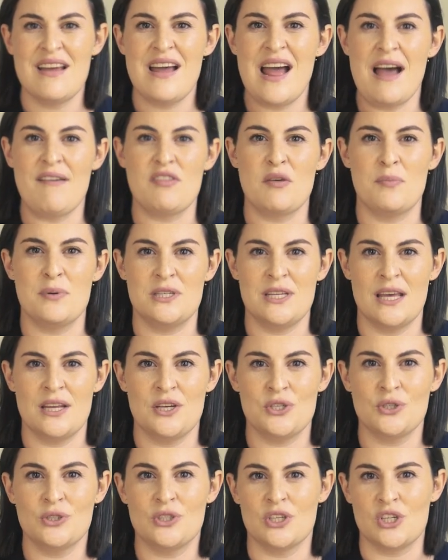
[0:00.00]
have the
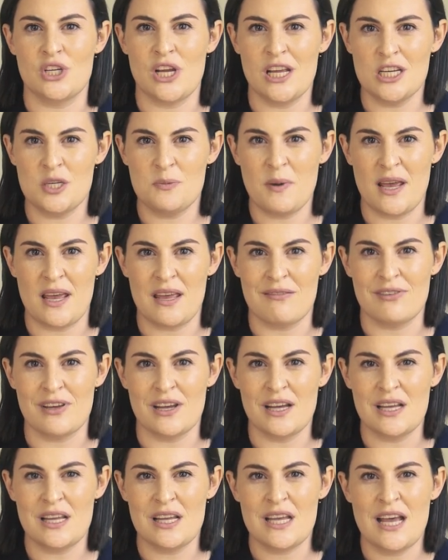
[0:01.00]
potential to change
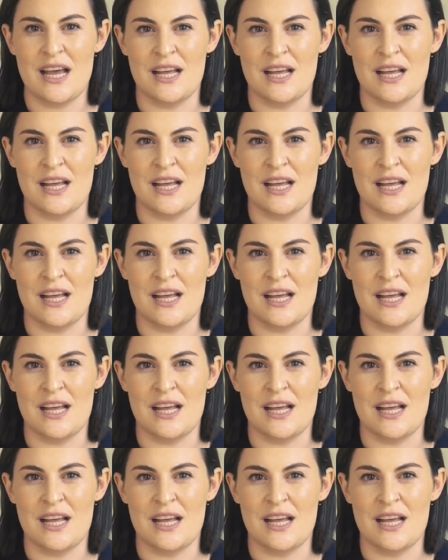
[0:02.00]
behavior